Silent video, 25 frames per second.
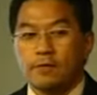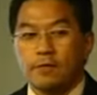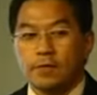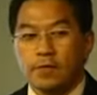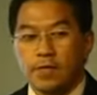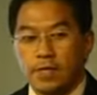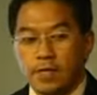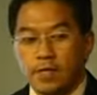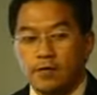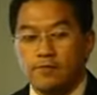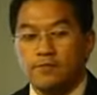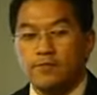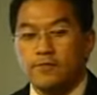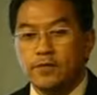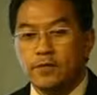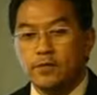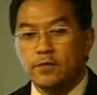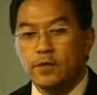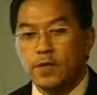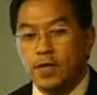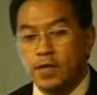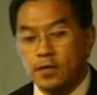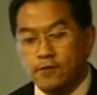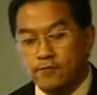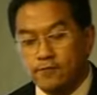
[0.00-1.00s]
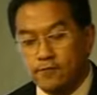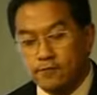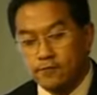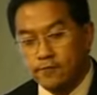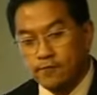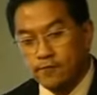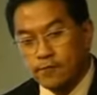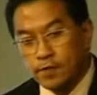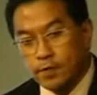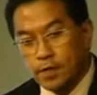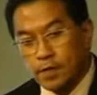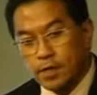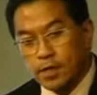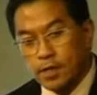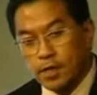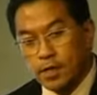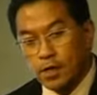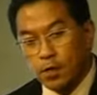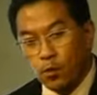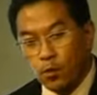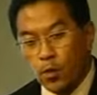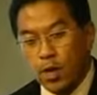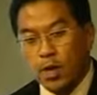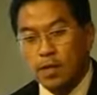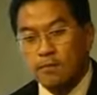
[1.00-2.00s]
you have a
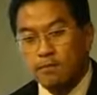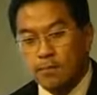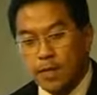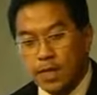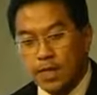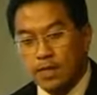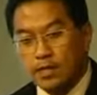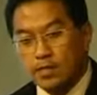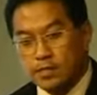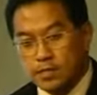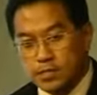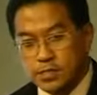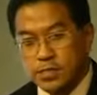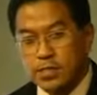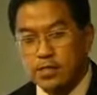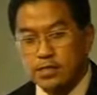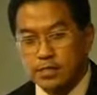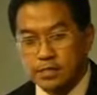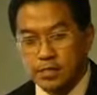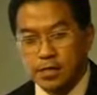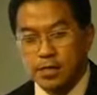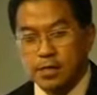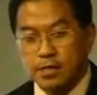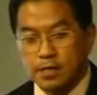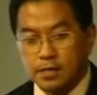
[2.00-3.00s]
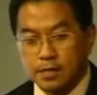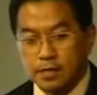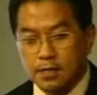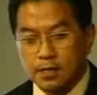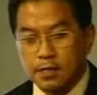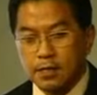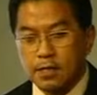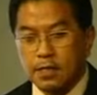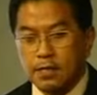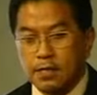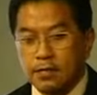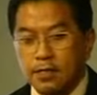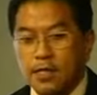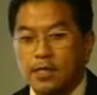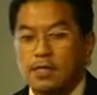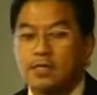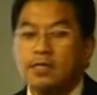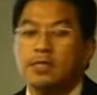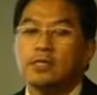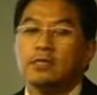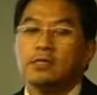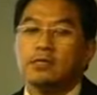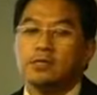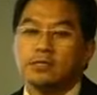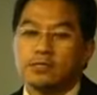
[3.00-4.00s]
well-balanced intake, then
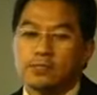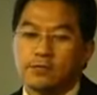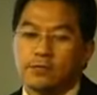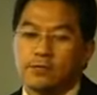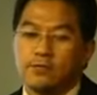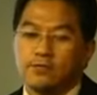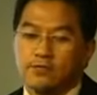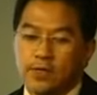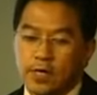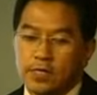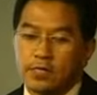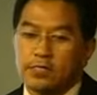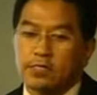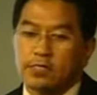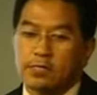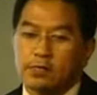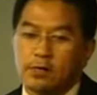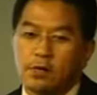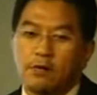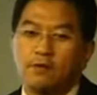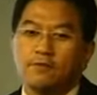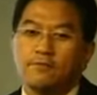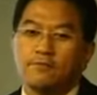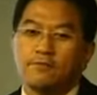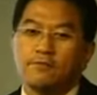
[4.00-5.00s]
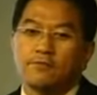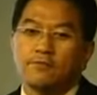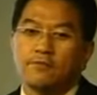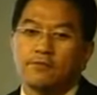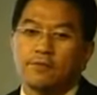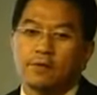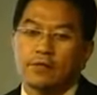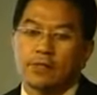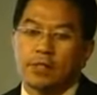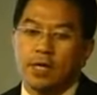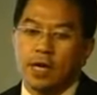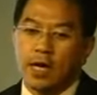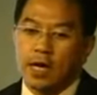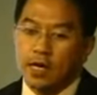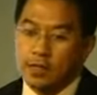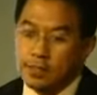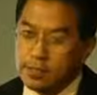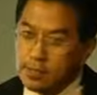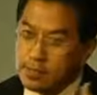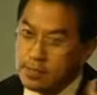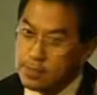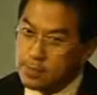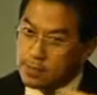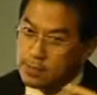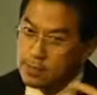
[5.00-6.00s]
it is a reflection of the
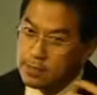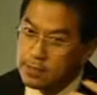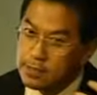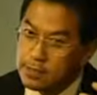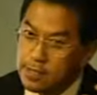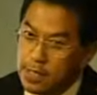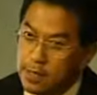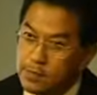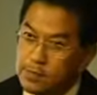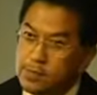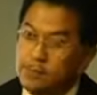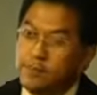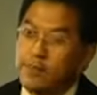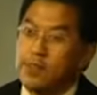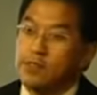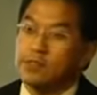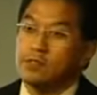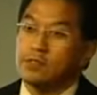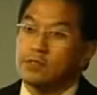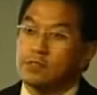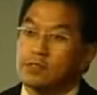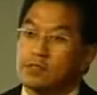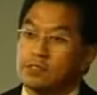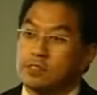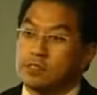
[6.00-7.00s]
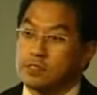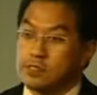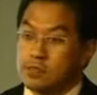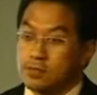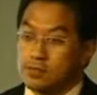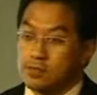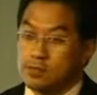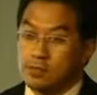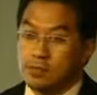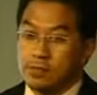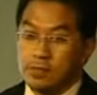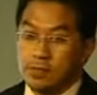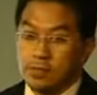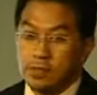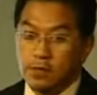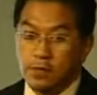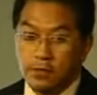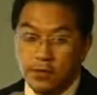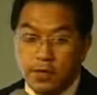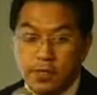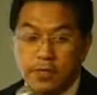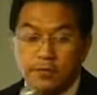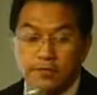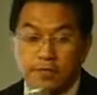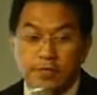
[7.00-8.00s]
other types of antioxidants too. All
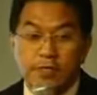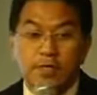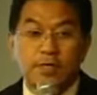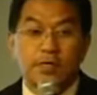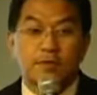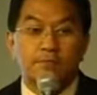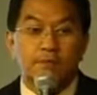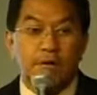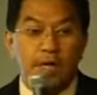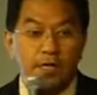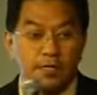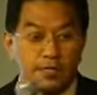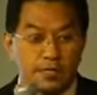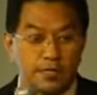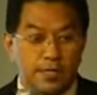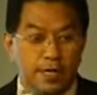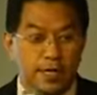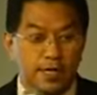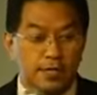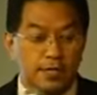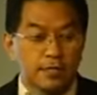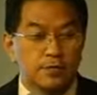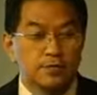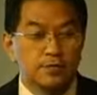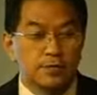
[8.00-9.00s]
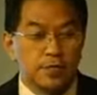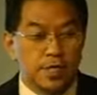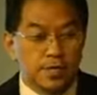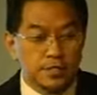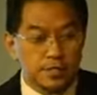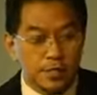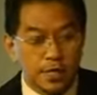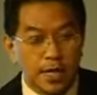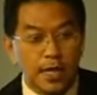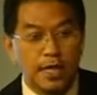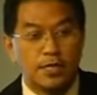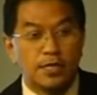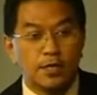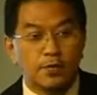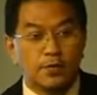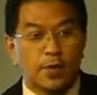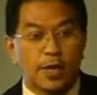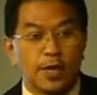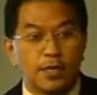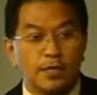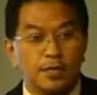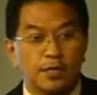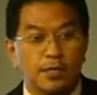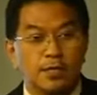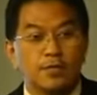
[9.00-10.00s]
right? If you take a balanced diet, you test
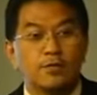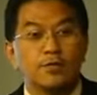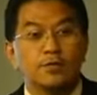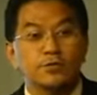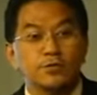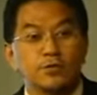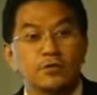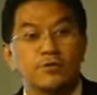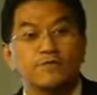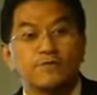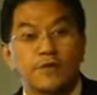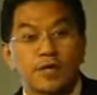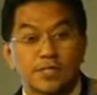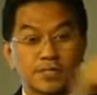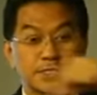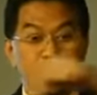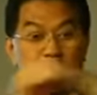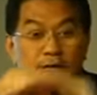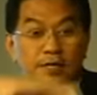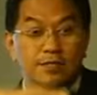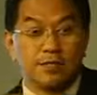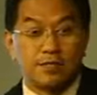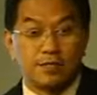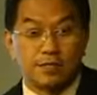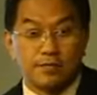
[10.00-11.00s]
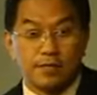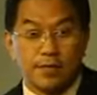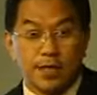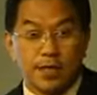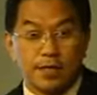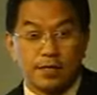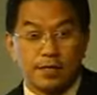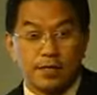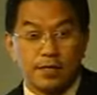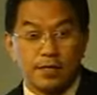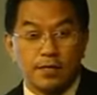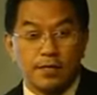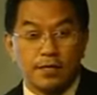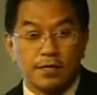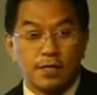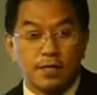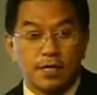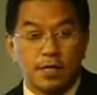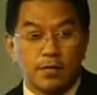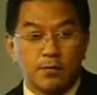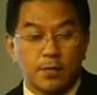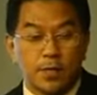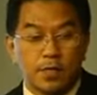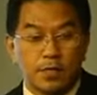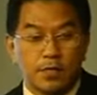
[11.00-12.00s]
anyone, it also reflects the others, right?
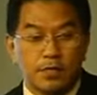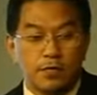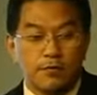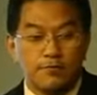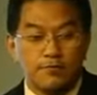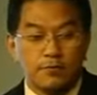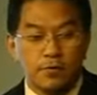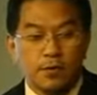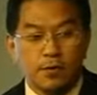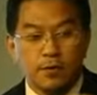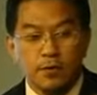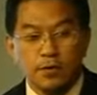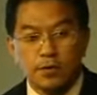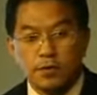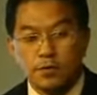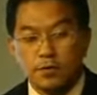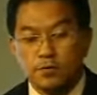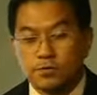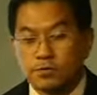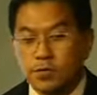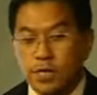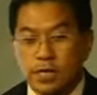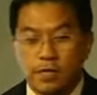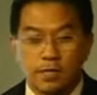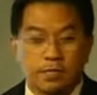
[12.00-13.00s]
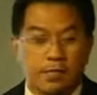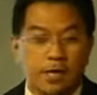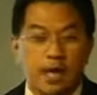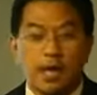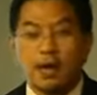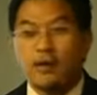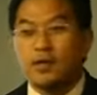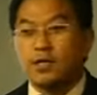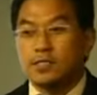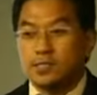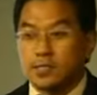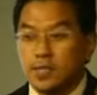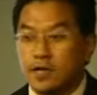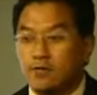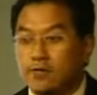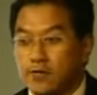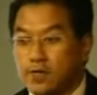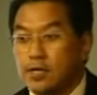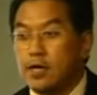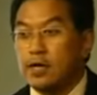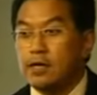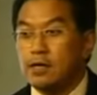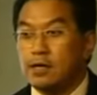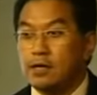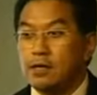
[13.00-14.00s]
But if only you take carrots every
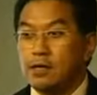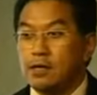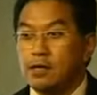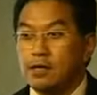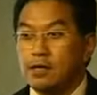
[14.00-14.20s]
day